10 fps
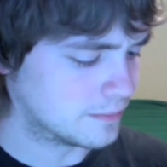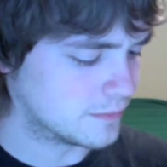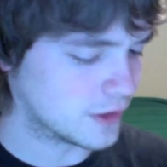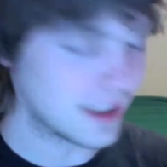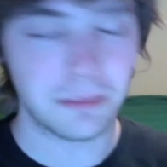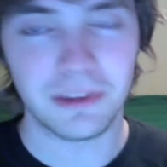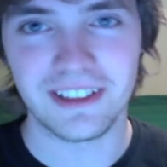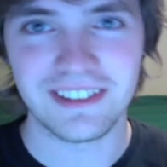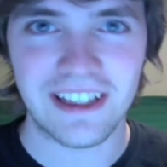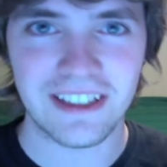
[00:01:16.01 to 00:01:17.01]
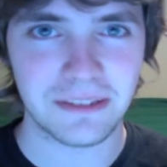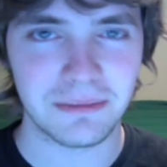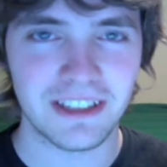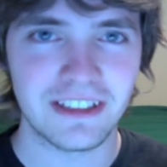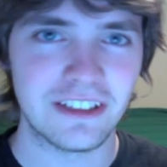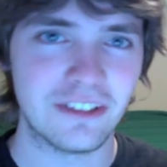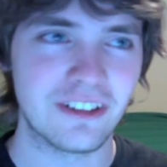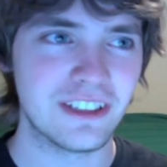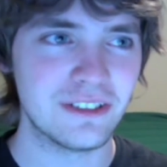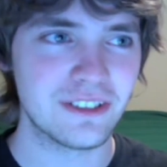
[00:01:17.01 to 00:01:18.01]
You got to play as the X-Men. You
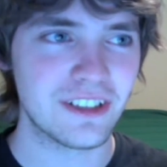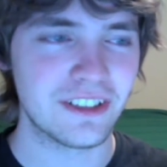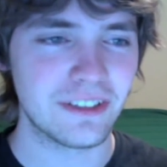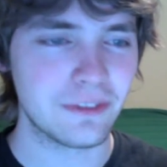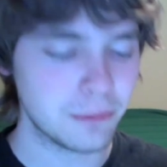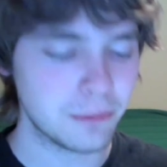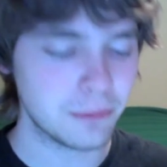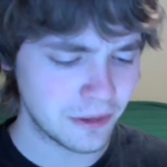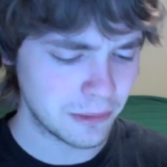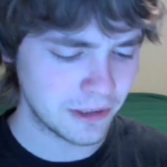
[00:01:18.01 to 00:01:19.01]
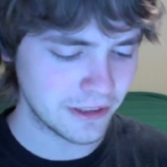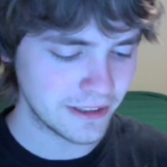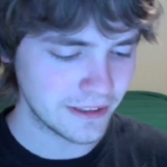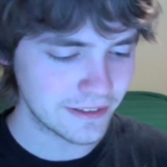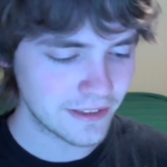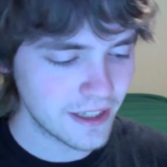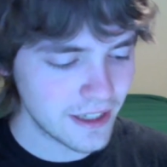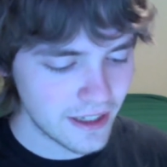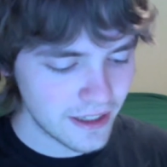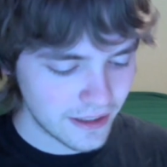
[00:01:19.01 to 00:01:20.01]
could use all their different mutant abilities
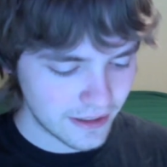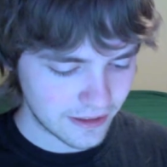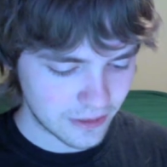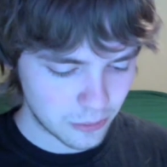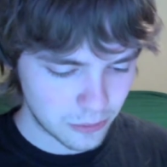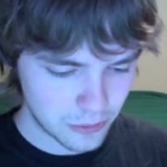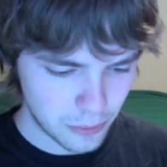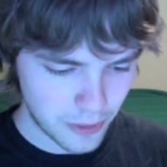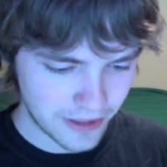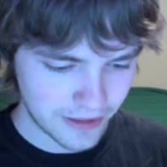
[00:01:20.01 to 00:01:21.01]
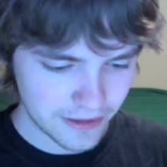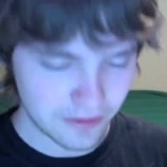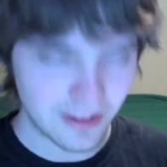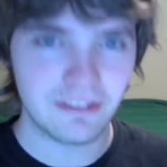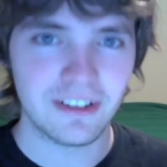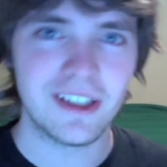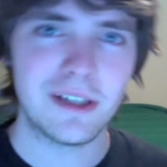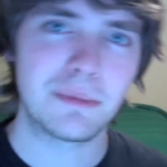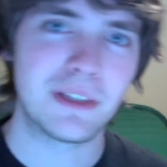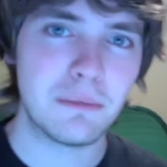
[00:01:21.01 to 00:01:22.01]
in cool ways. You'd level
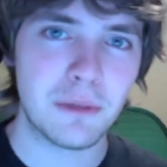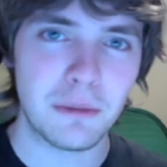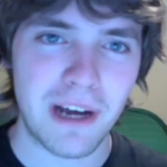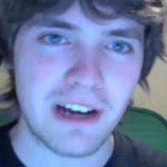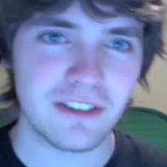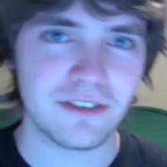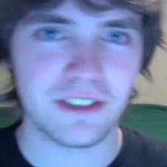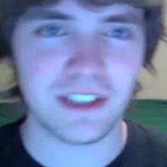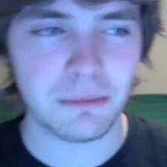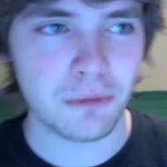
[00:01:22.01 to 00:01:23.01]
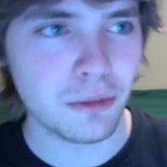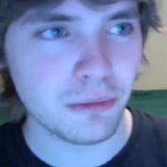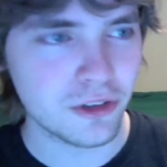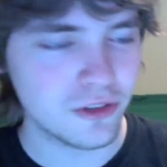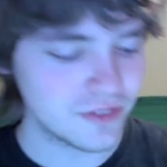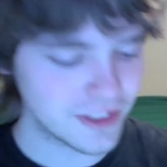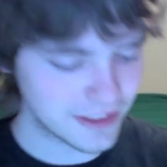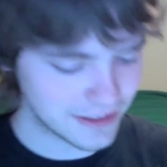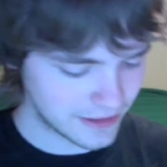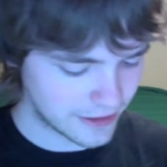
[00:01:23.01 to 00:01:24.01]
up, get more powerful, get more moves,
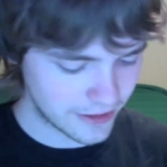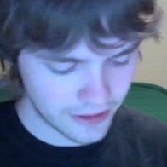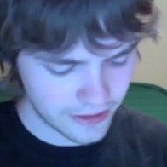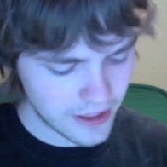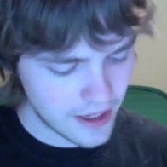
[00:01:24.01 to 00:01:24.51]
etc.